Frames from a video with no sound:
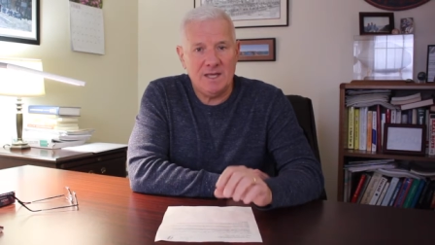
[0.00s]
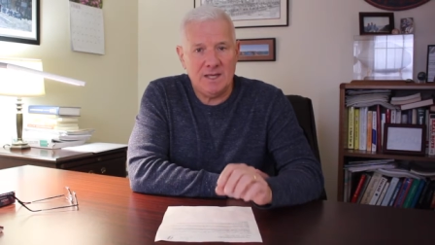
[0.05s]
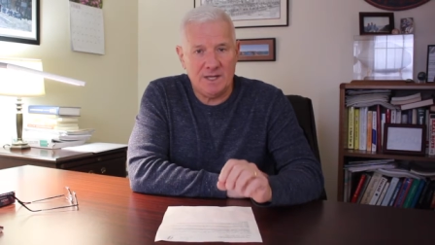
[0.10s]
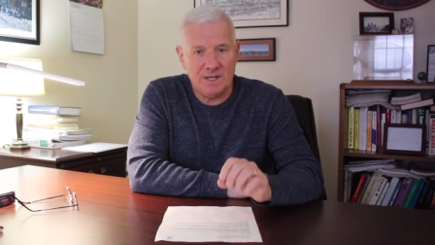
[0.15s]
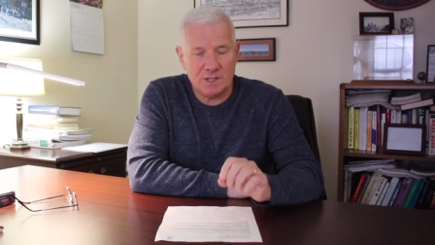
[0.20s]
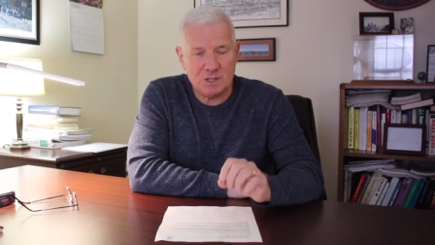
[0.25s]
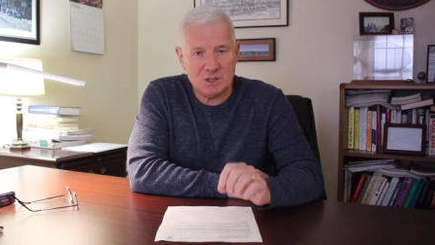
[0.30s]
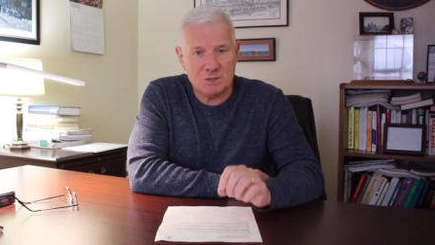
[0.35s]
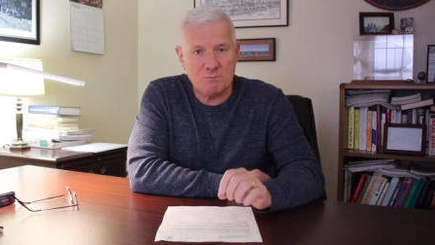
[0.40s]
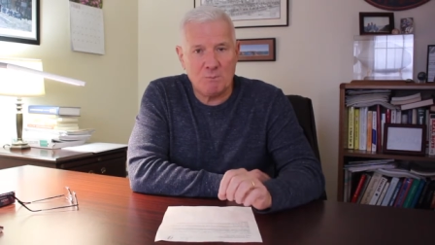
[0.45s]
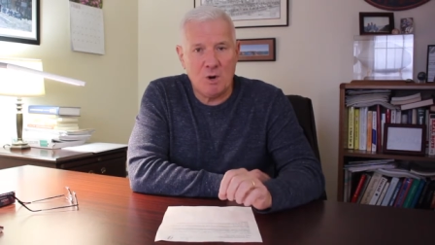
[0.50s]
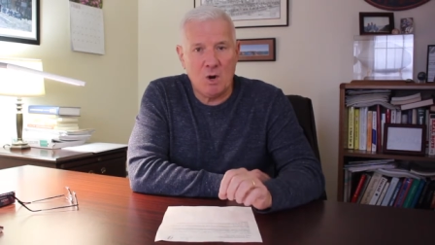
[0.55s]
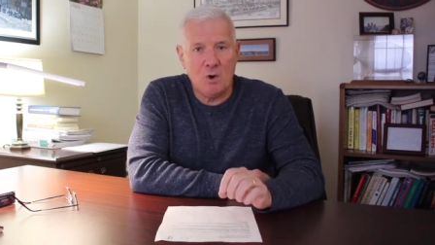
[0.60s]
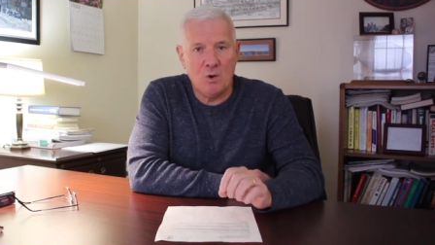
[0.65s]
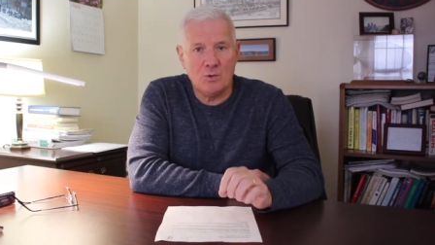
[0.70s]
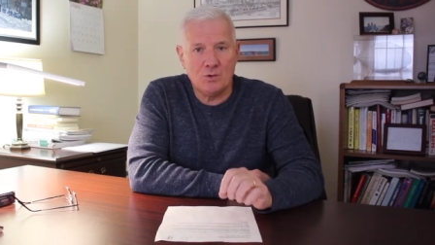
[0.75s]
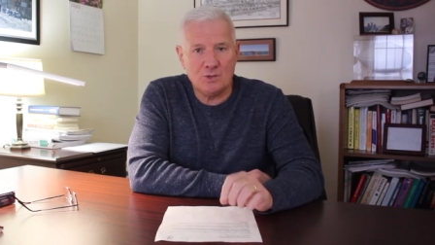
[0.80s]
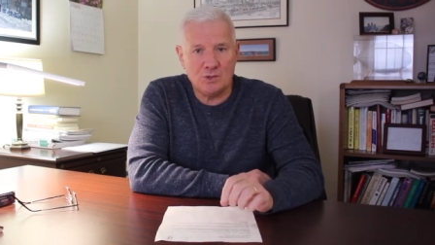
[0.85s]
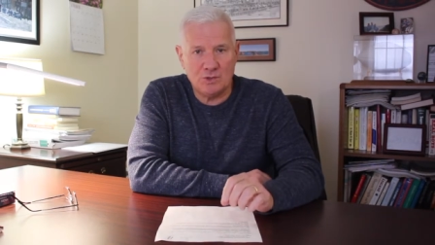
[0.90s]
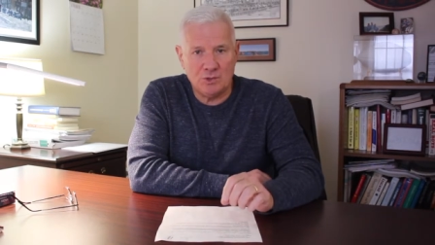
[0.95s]

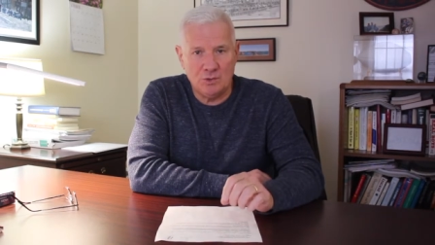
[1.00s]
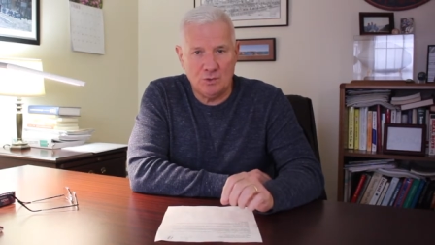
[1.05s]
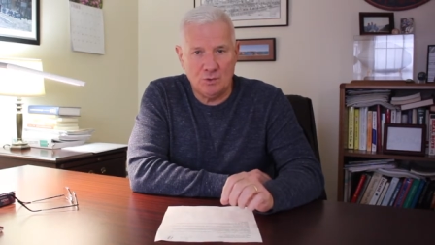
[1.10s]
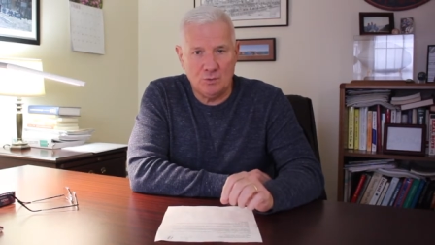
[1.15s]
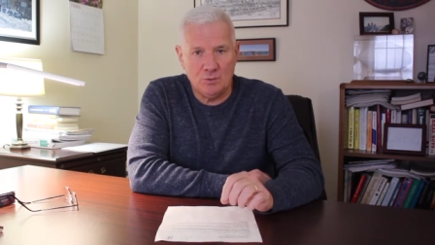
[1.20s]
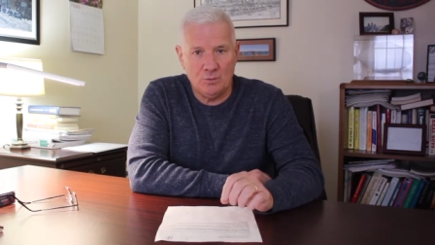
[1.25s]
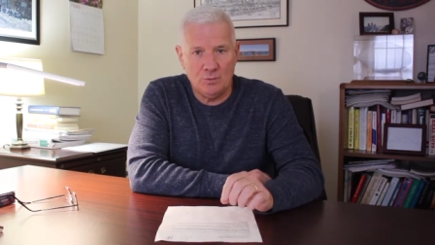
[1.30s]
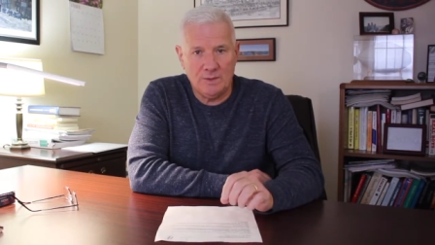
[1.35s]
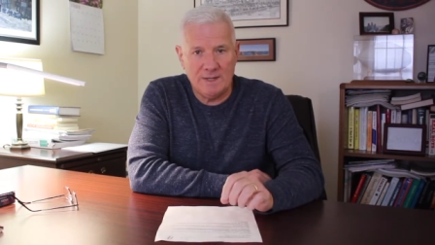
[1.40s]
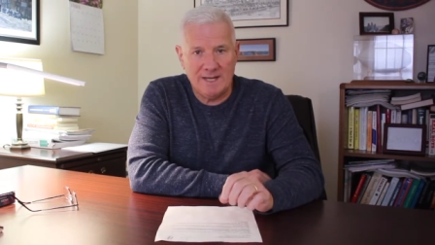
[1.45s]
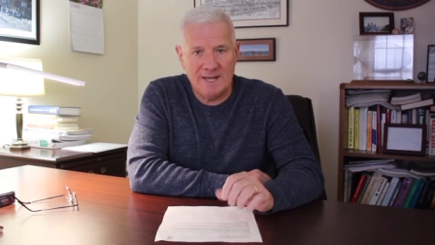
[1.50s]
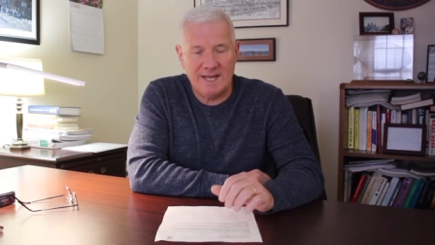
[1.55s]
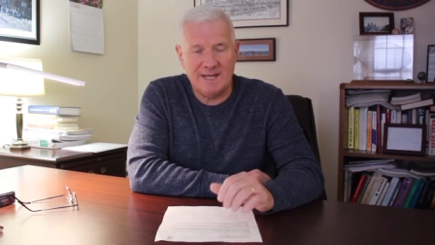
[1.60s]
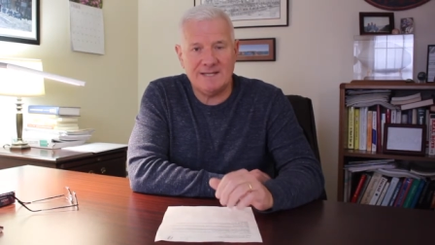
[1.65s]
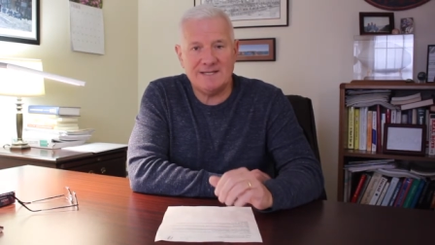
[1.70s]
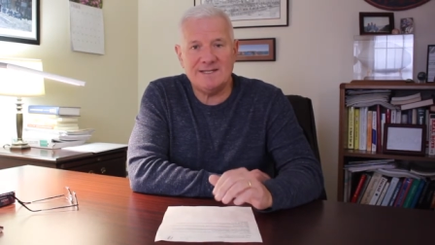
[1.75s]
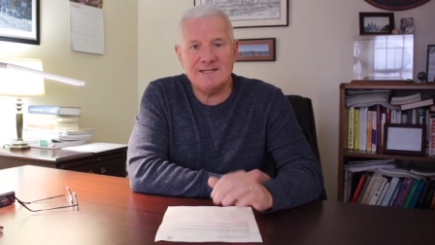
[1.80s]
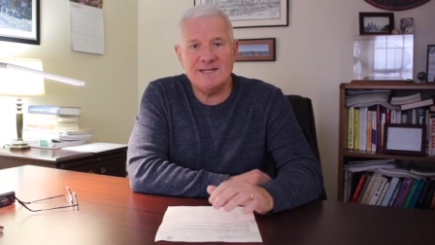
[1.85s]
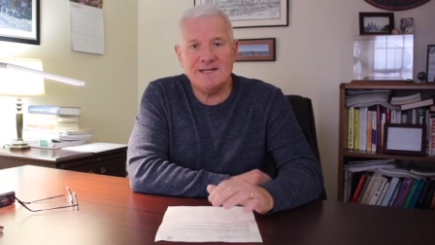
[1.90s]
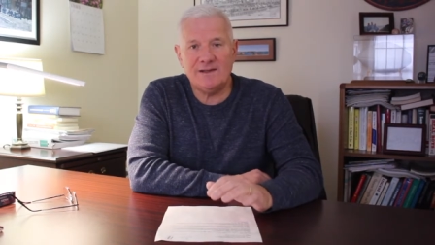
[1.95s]
exposed to
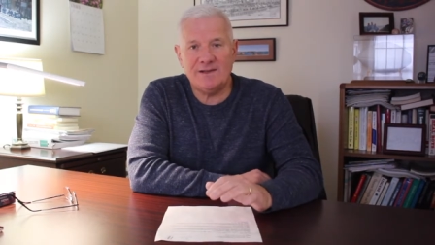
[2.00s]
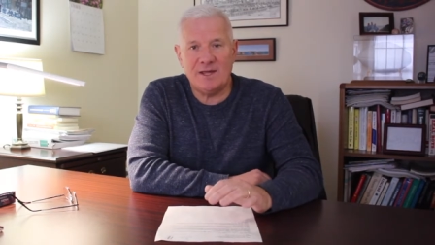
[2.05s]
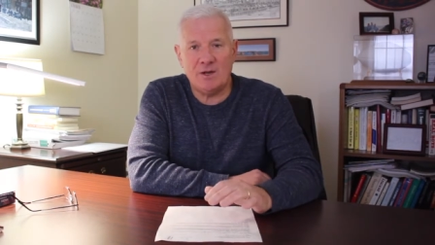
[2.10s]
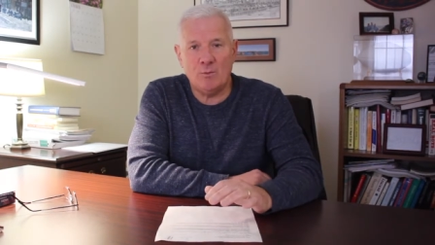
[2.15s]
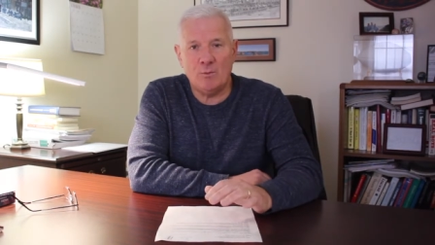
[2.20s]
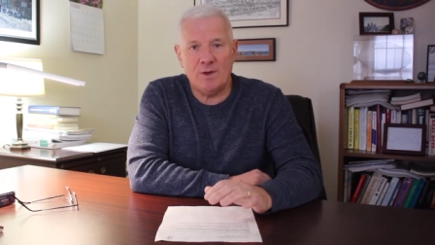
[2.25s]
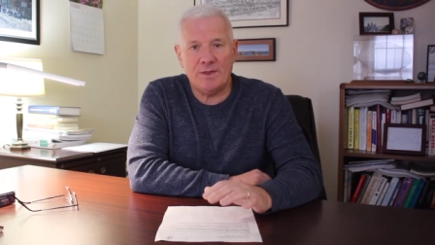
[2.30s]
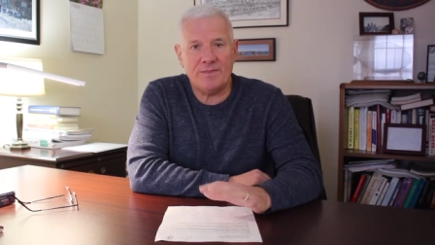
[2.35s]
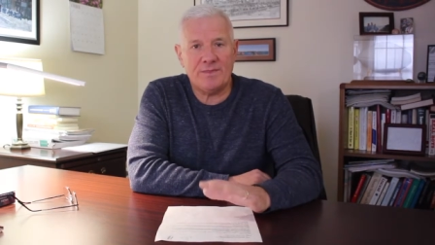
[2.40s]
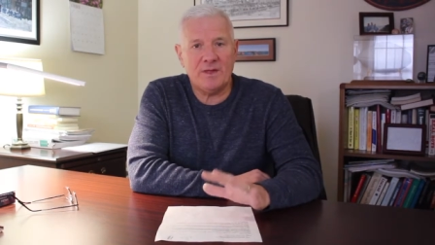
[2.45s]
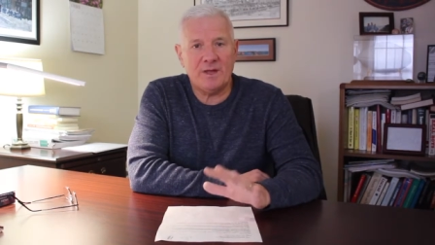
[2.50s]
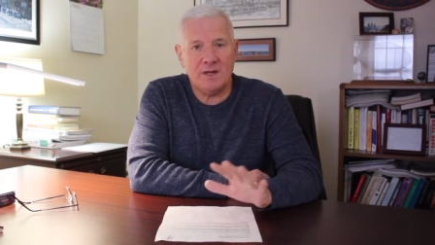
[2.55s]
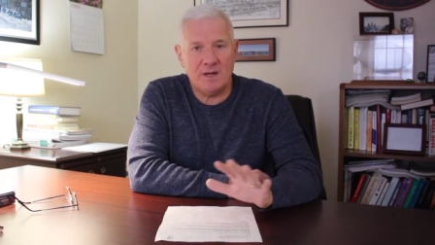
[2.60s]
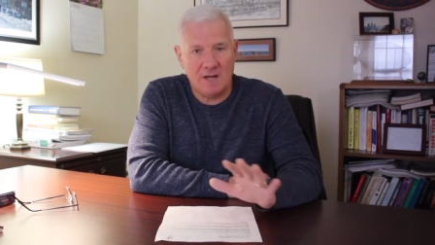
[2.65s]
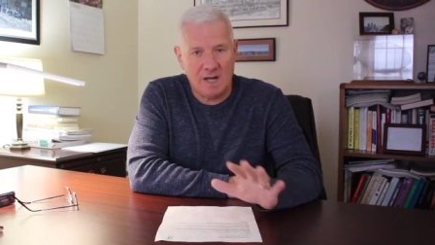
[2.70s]
and dealing with